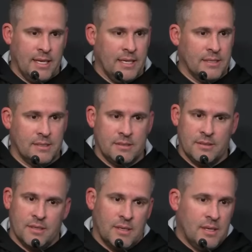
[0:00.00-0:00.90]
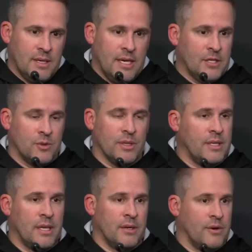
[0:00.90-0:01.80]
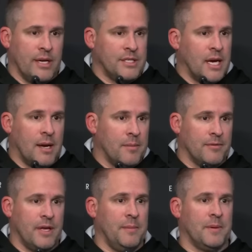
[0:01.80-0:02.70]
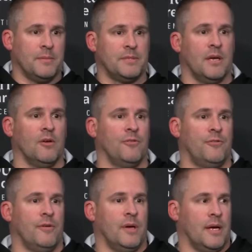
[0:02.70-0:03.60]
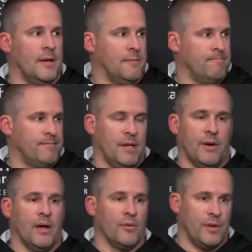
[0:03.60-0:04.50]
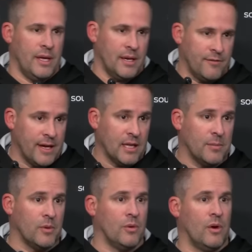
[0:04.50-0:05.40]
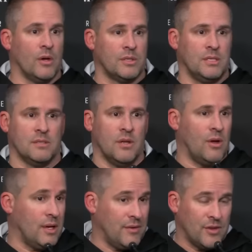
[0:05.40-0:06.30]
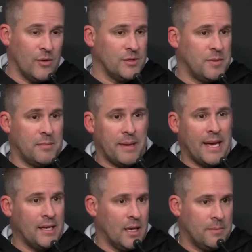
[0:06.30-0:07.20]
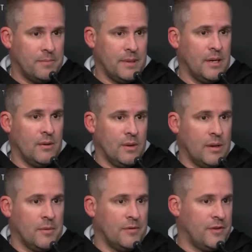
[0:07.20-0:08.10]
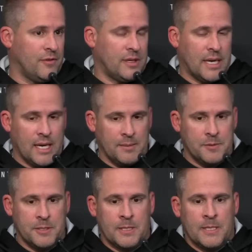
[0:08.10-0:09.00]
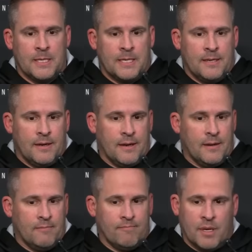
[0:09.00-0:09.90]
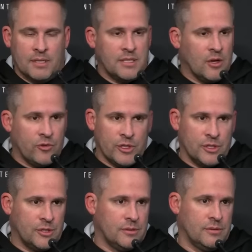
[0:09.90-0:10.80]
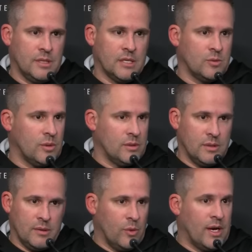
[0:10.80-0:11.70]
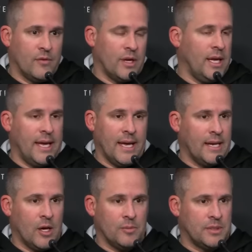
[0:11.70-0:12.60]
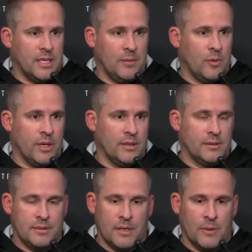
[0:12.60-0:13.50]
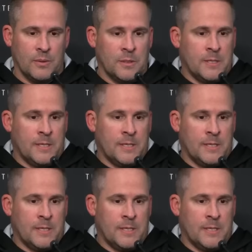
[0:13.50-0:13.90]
he's really done a great job of keeping himself, healthy and available all season long, even though he's been banged up, a number of different times. Unselfish, does whatever he can to help the team win. So,